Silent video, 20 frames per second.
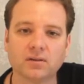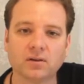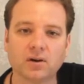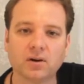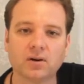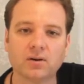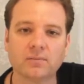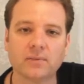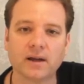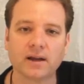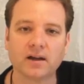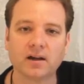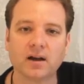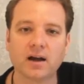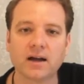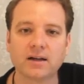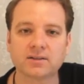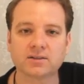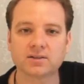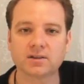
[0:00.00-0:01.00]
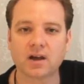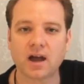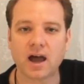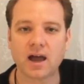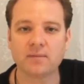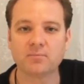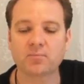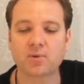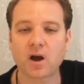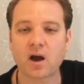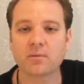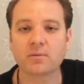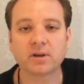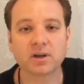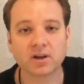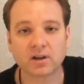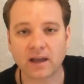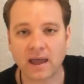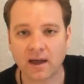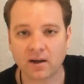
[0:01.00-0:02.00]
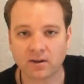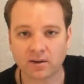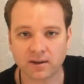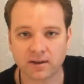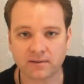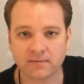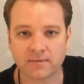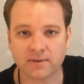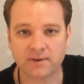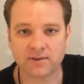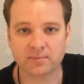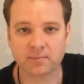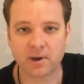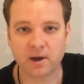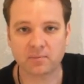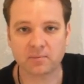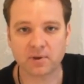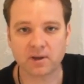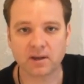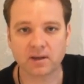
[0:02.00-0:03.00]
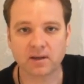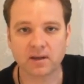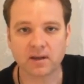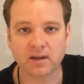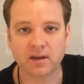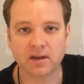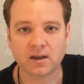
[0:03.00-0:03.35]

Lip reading: oh my gosh, I'm probably going to outlive this puppy.